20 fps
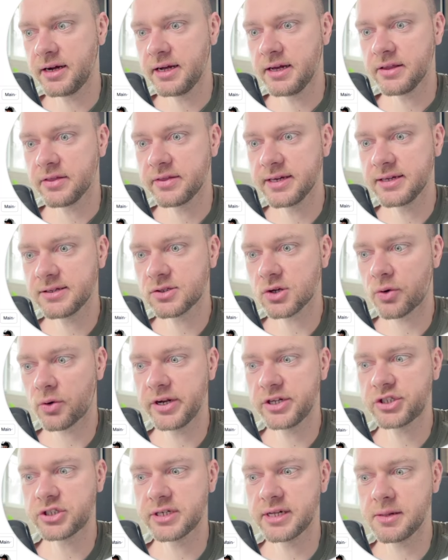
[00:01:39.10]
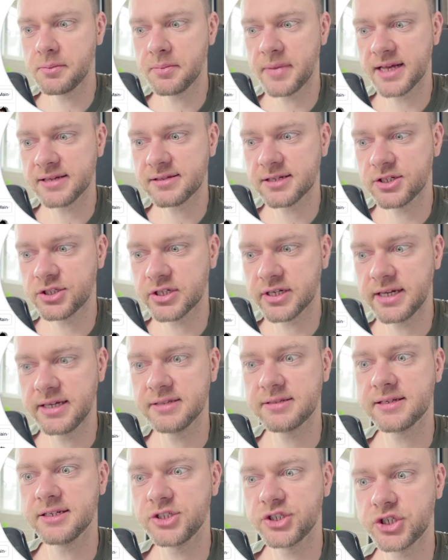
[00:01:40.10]
this original message
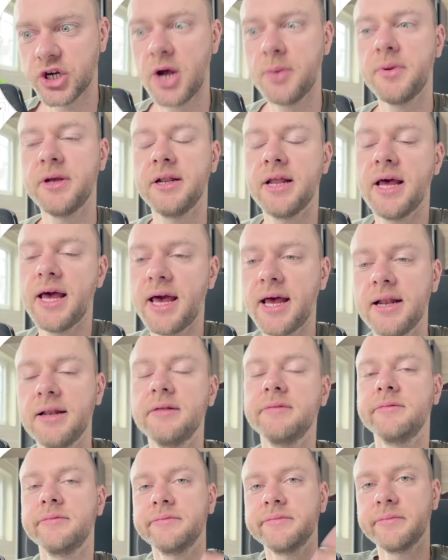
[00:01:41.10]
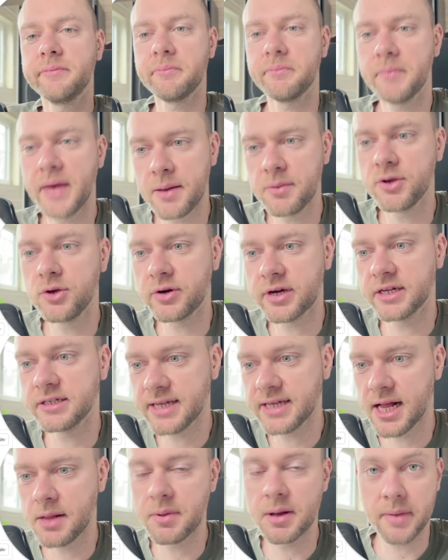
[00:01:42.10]
is in German. And maybe you can
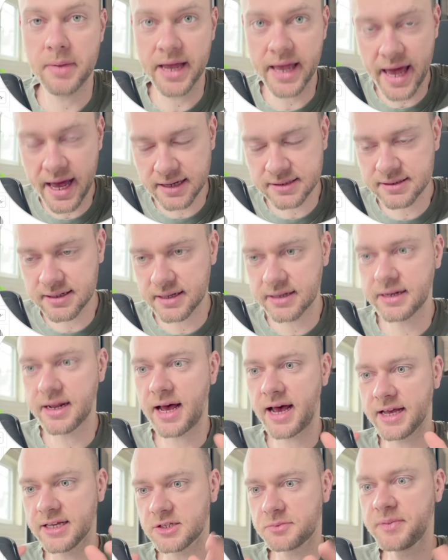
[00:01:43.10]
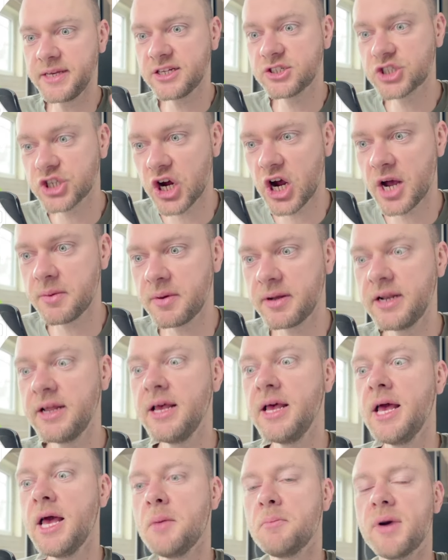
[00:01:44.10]
tell by my accent, I speak German,
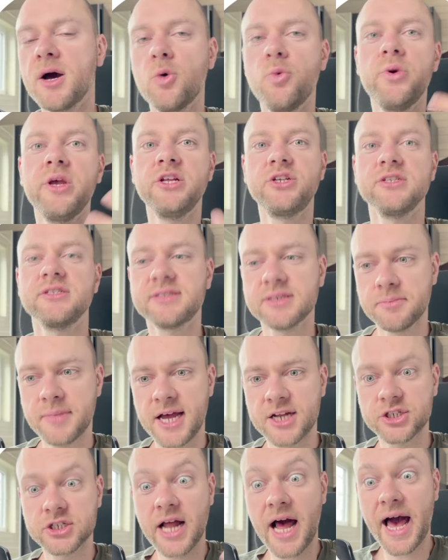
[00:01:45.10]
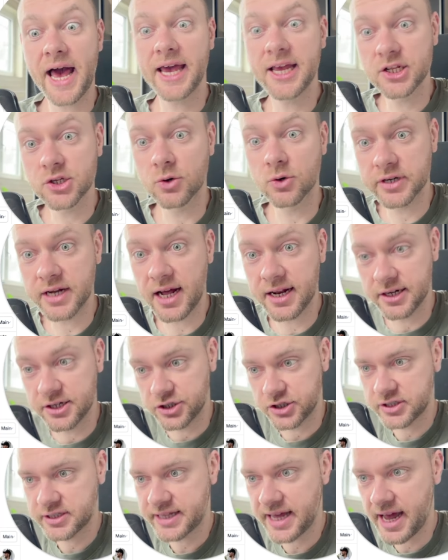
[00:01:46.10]
but we just imagine I don't
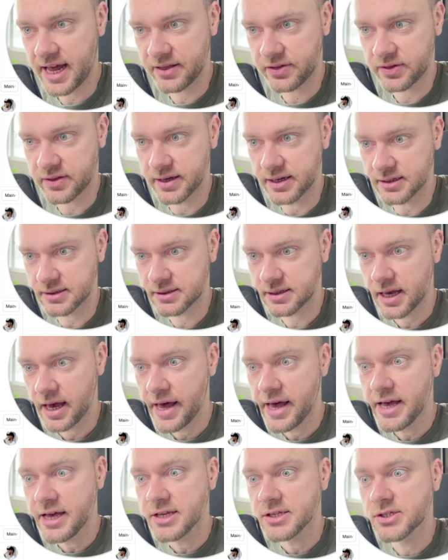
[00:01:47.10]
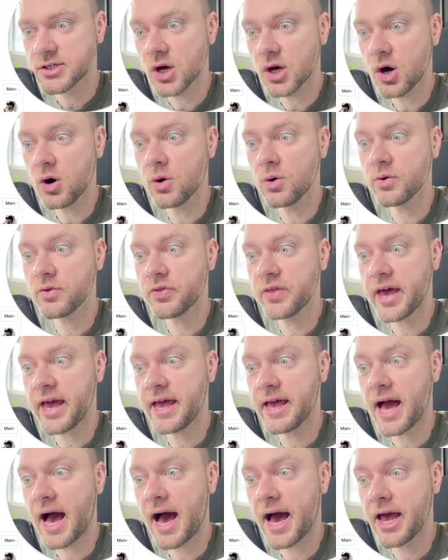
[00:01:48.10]
understand this. So the
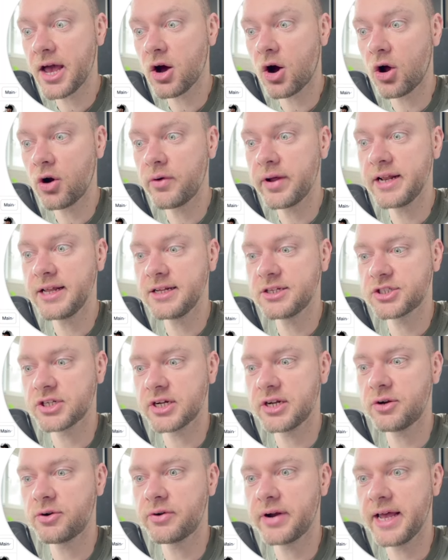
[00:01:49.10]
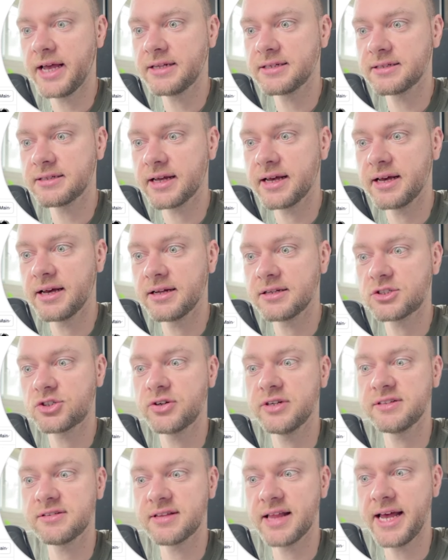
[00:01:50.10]
AI already generated a
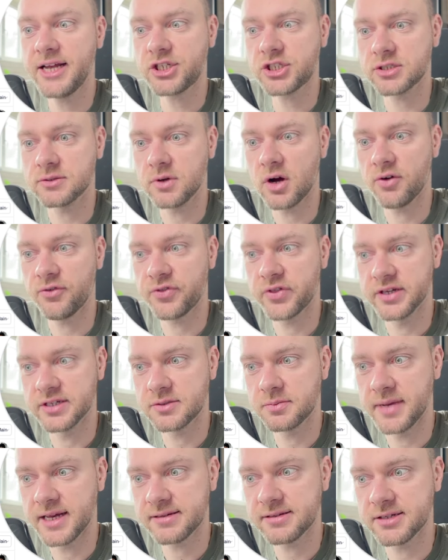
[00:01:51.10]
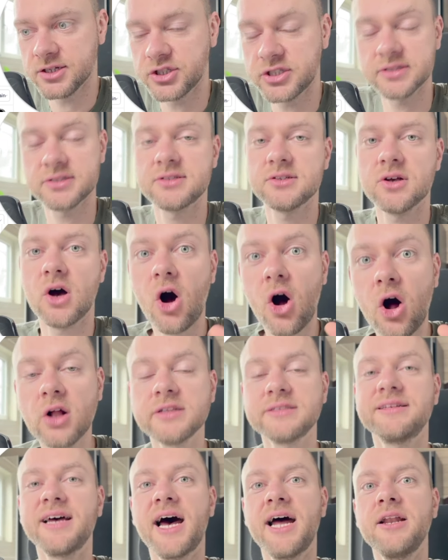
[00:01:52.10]
translation of this message. It's all
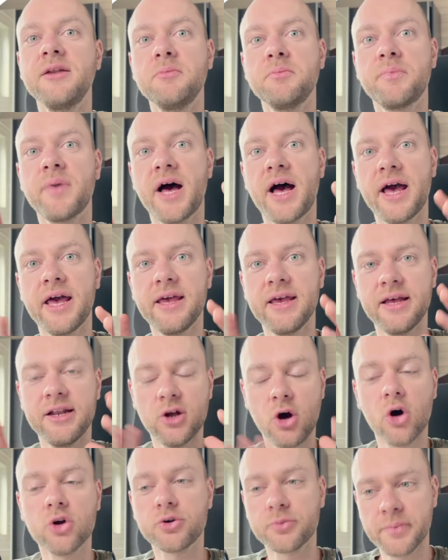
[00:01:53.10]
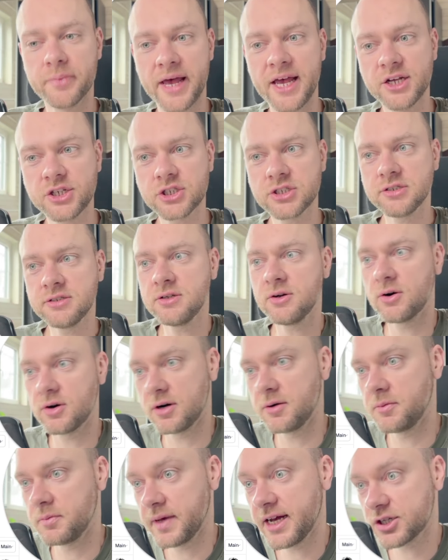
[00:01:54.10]
done by an automation,
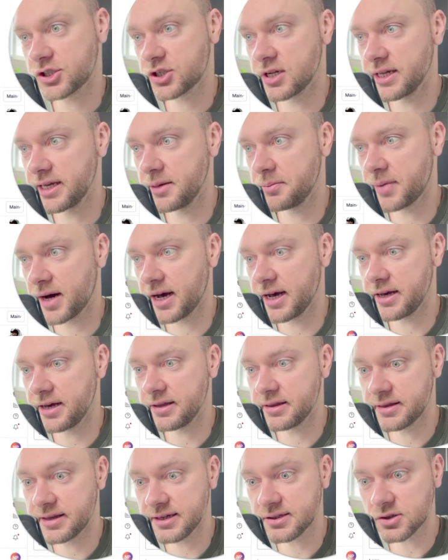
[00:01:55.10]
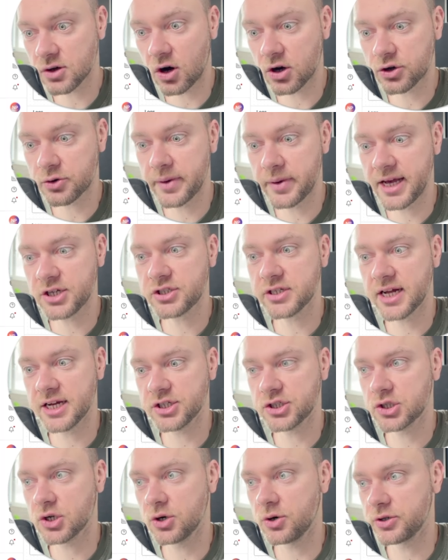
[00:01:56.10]
or actually by this automation I
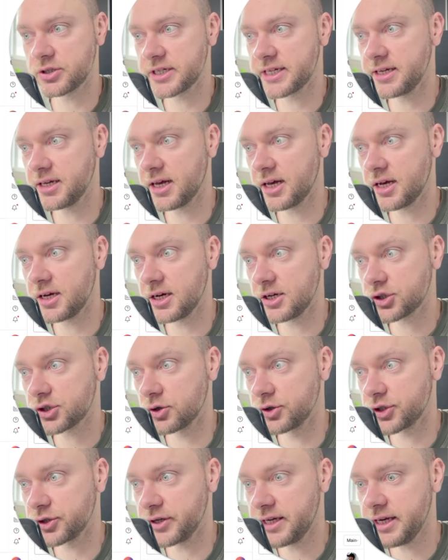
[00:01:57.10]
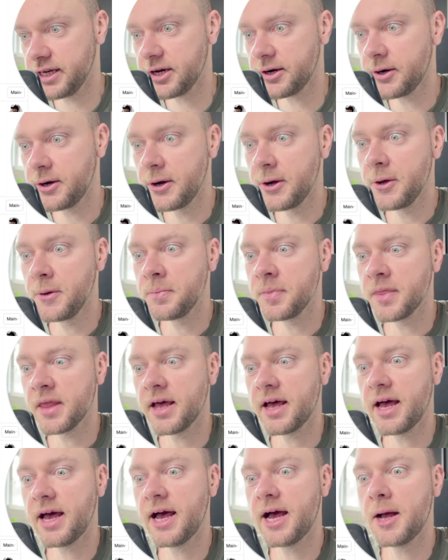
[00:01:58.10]
showed you here.
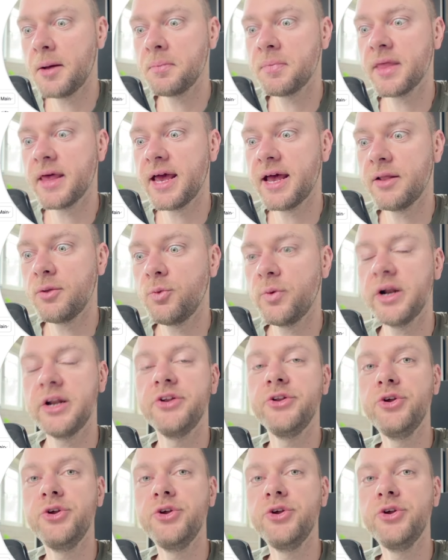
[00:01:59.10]
And when a new